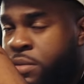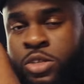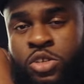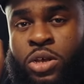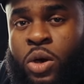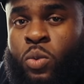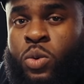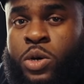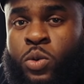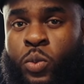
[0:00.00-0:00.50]

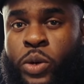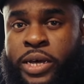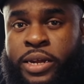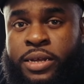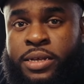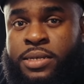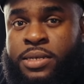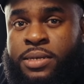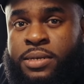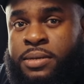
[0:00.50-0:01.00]
So I wouldn't wear
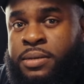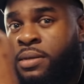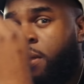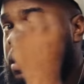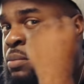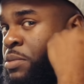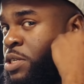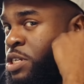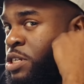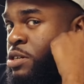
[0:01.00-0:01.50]
this.
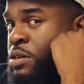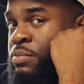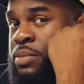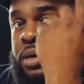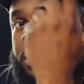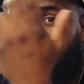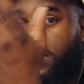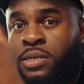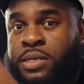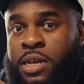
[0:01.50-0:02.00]
I'm just gonna
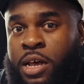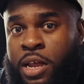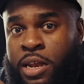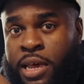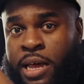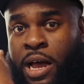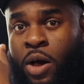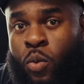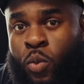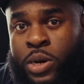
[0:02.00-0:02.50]
be honest. I,
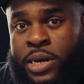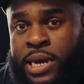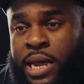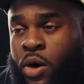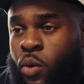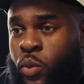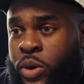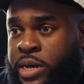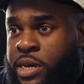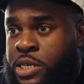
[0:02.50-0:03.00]
like I would
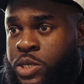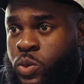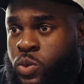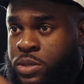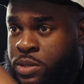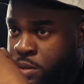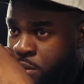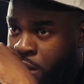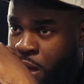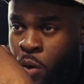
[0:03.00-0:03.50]
not weigh this
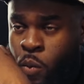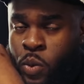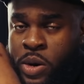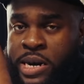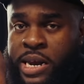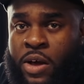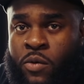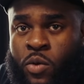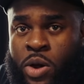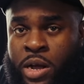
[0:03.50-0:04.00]
one. I would
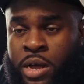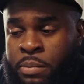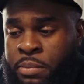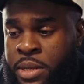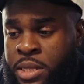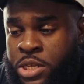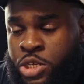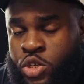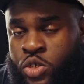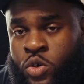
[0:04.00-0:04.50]
not
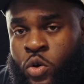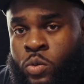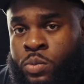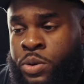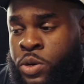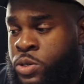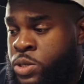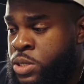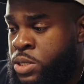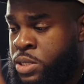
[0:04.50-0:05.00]
recommend that you go
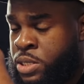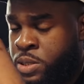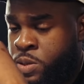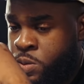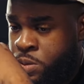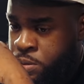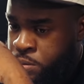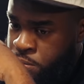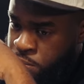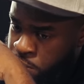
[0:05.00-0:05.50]
purchase this
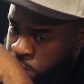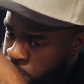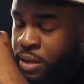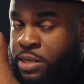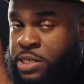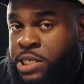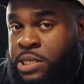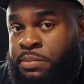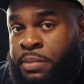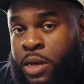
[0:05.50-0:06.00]
one.
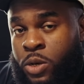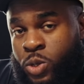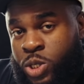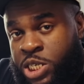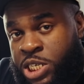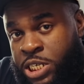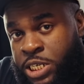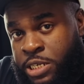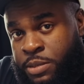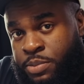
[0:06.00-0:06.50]
Smells
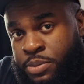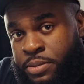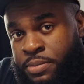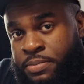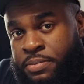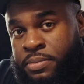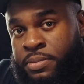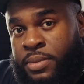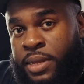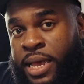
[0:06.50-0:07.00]
cheap,
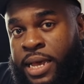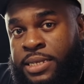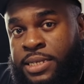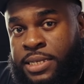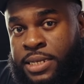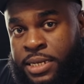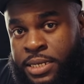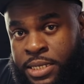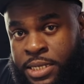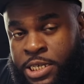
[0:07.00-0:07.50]
as
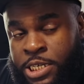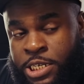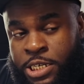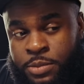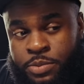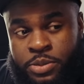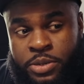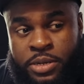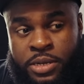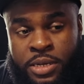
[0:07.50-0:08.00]
it is
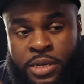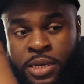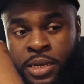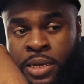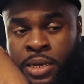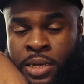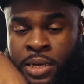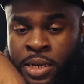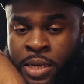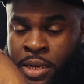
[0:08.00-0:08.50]
cheap,
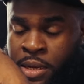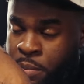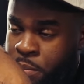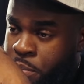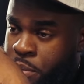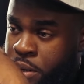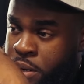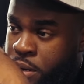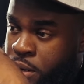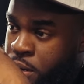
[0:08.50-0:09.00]

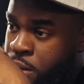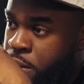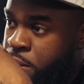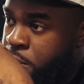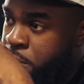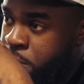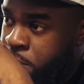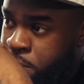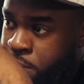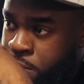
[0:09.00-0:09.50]
but uh,
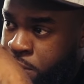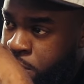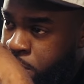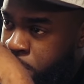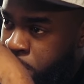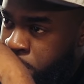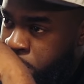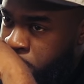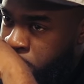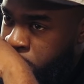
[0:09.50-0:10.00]

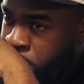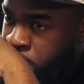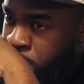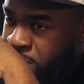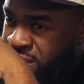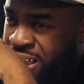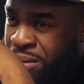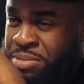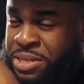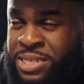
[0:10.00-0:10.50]

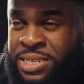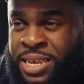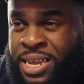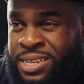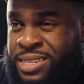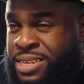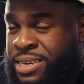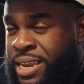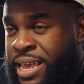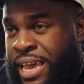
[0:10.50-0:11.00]
I'm
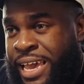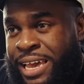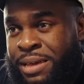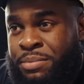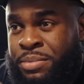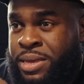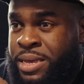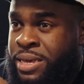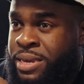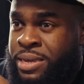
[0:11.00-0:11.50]
detecting the
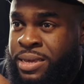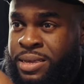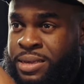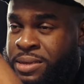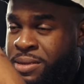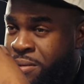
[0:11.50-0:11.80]
amber in it.